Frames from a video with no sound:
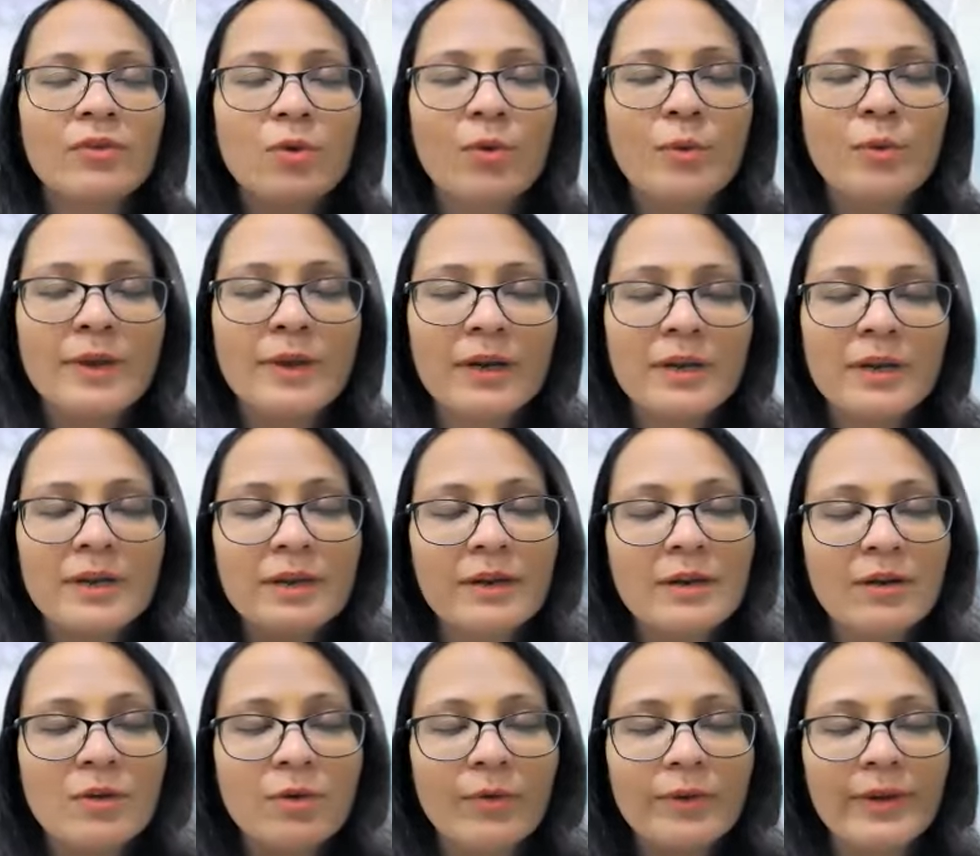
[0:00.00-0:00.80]

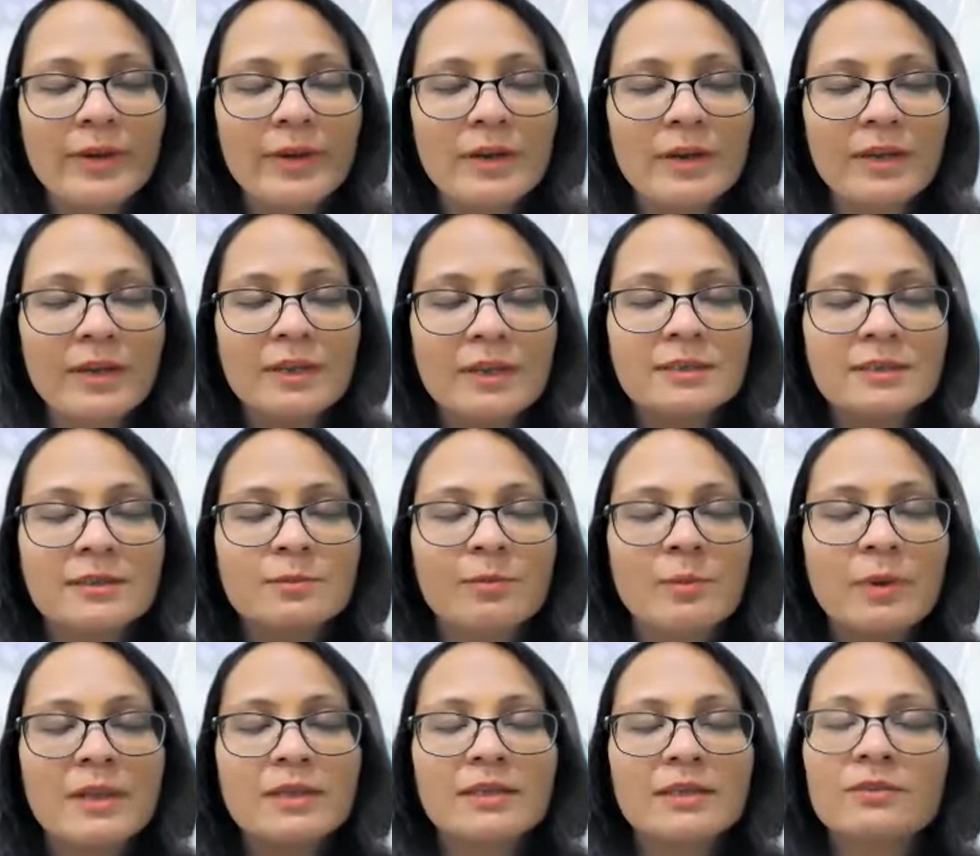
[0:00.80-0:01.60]
knowingly and unknowingly,
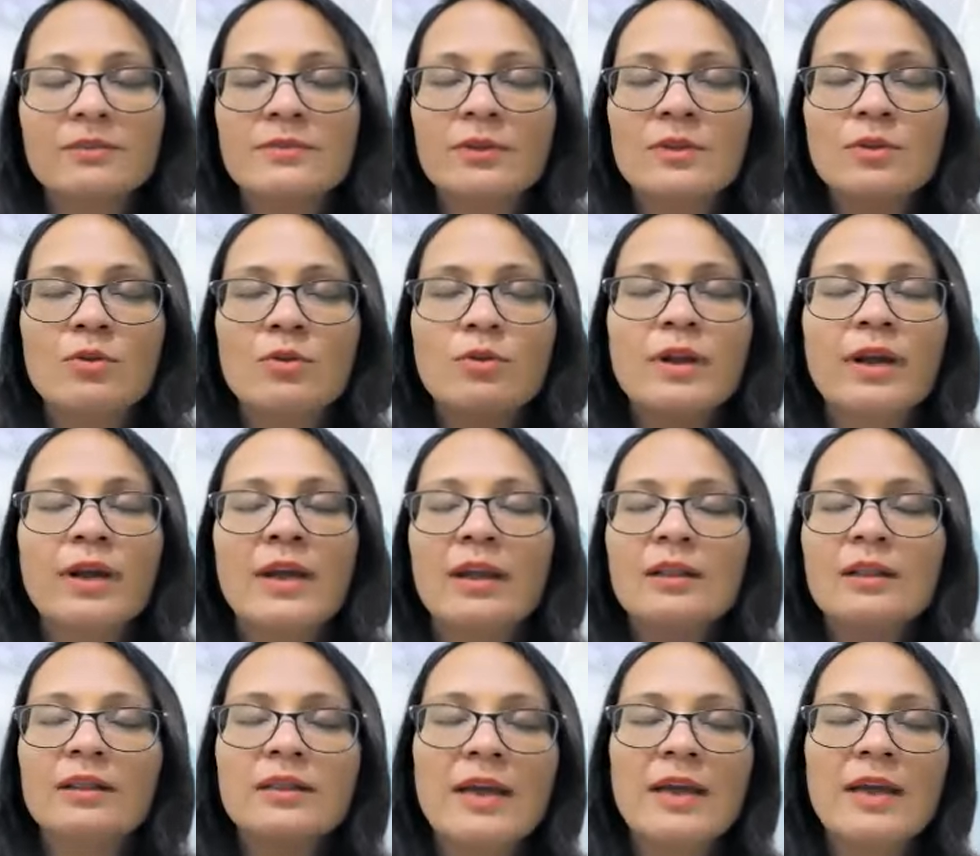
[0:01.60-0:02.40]
is blessed with good
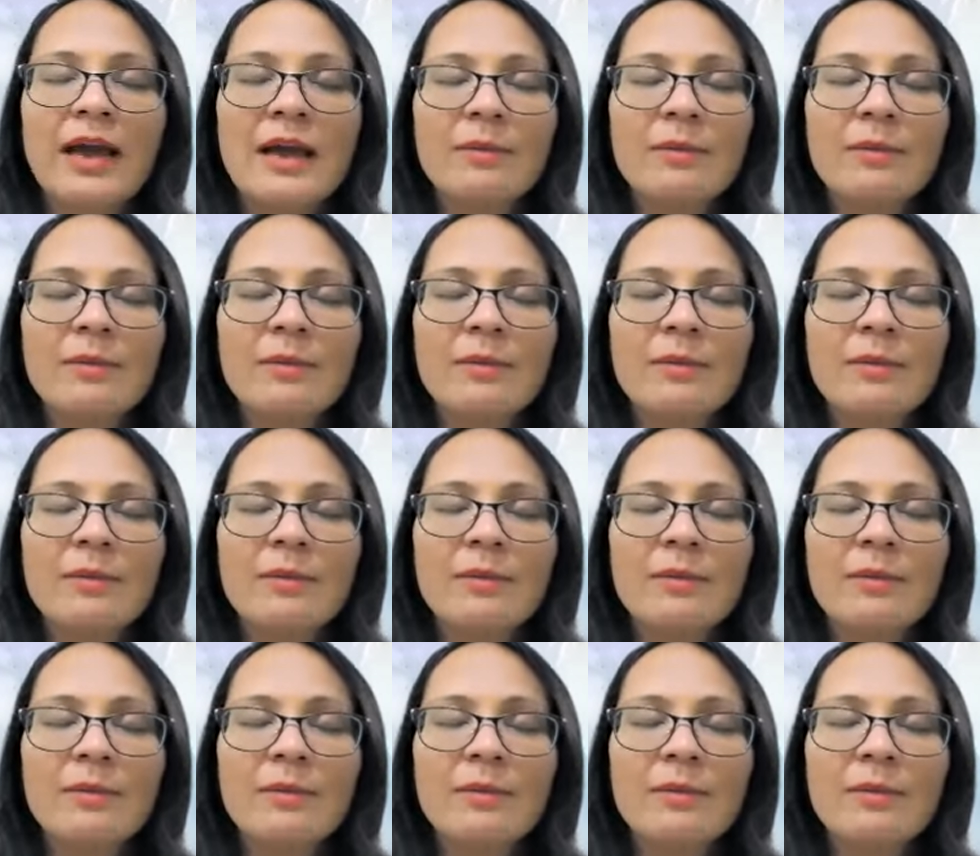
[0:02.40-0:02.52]
health,